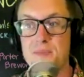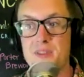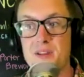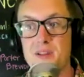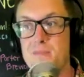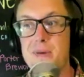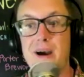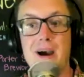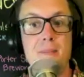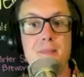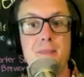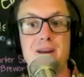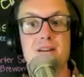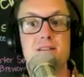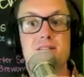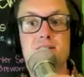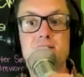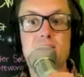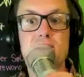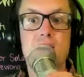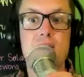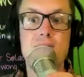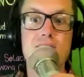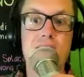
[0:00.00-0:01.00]
Batman
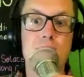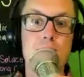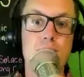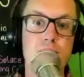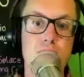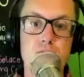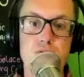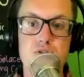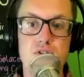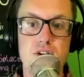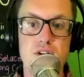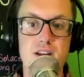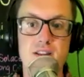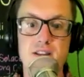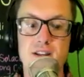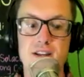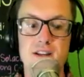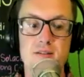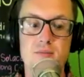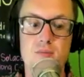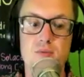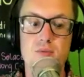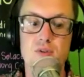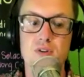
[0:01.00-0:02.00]
doesn't have that brute strength
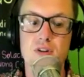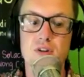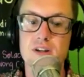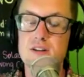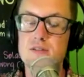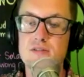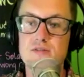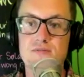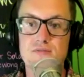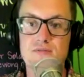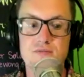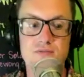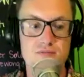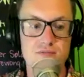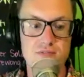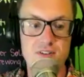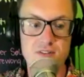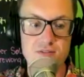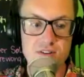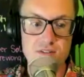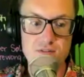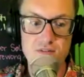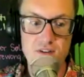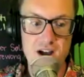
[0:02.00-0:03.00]
anymore. He's
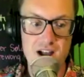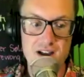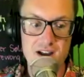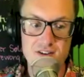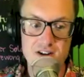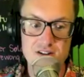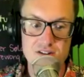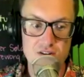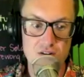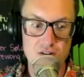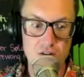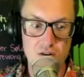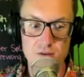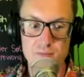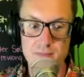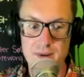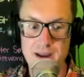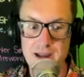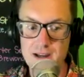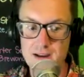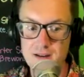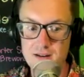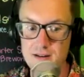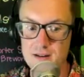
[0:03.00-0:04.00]
55 years old,
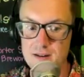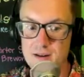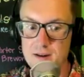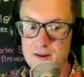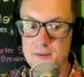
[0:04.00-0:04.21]
man.